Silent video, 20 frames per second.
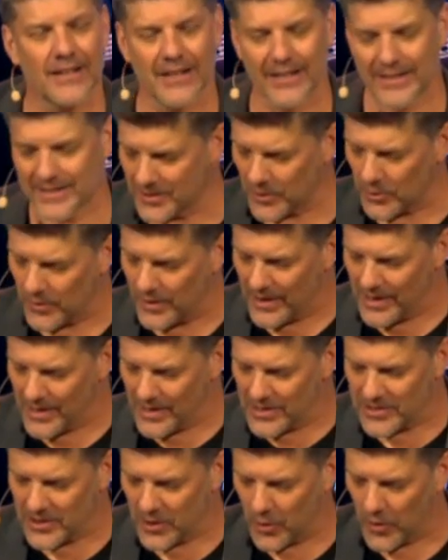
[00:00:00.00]

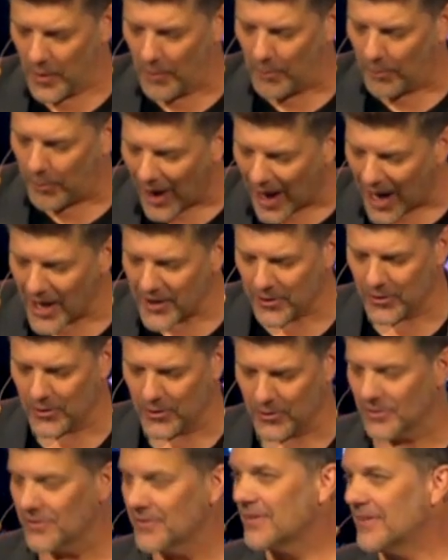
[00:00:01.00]
So the
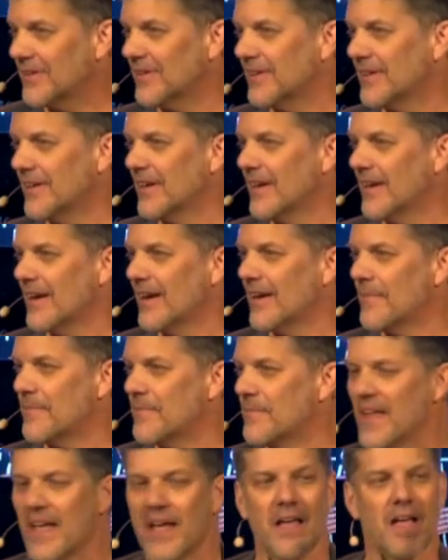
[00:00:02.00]
bottle
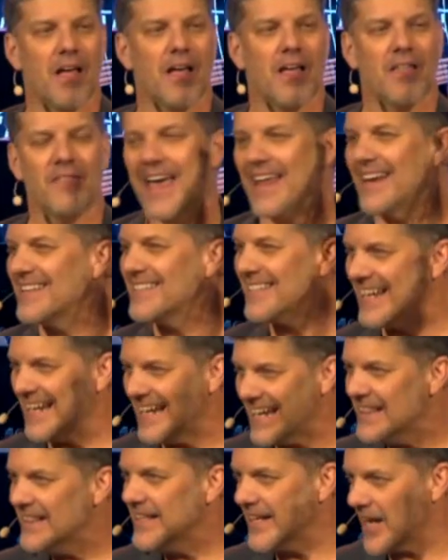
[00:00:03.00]
that is
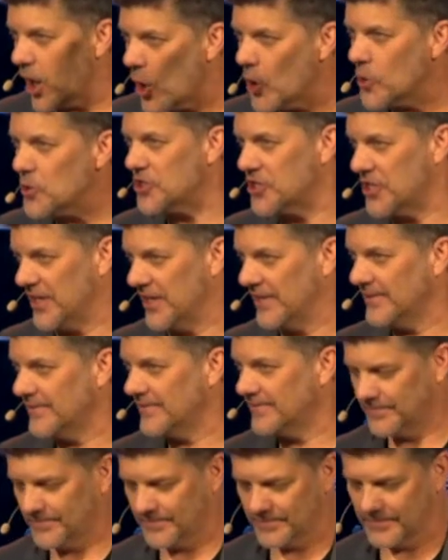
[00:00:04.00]
in the ocean
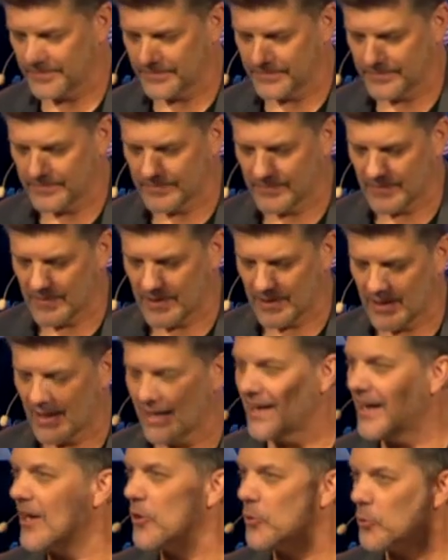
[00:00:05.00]

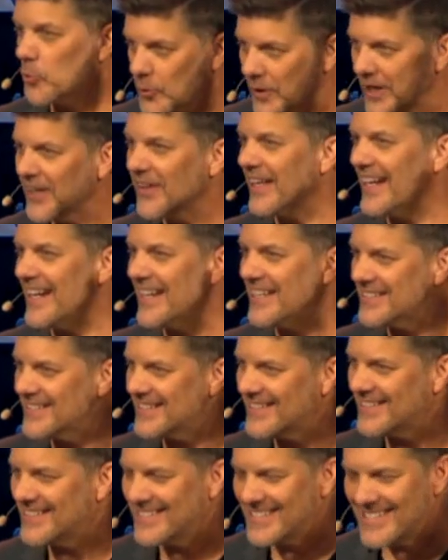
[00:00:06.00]
really is
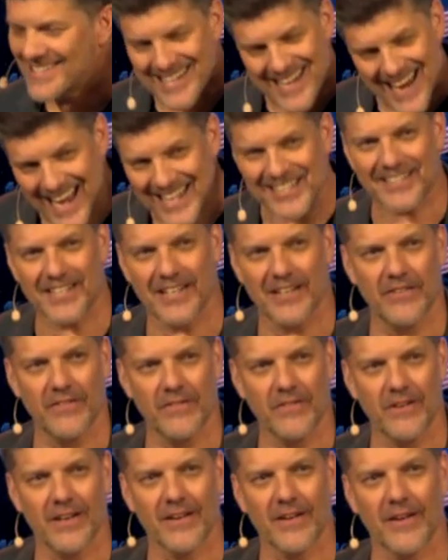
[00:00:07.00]

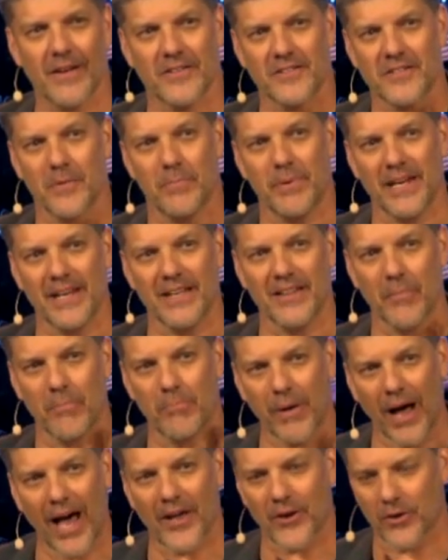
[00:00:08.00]
destined to be the
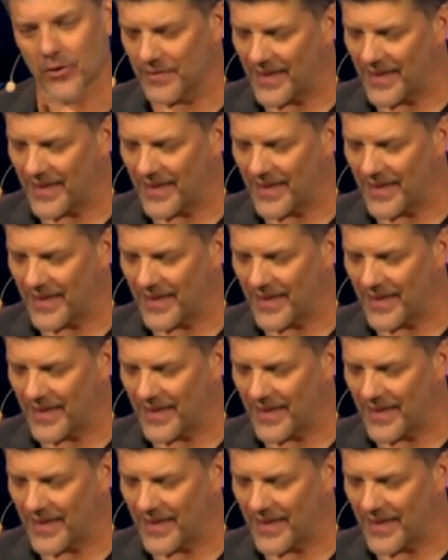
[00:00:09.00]
bottle